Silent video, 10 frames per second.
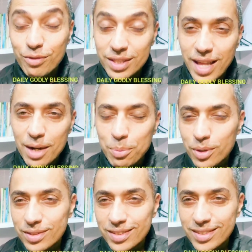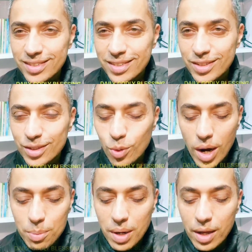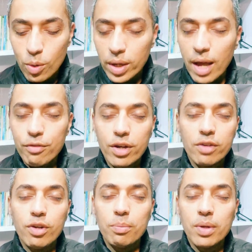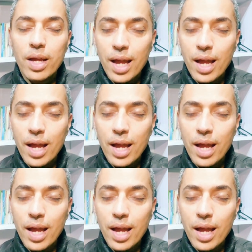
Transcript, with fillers: with that person you can't be like okay i forgive him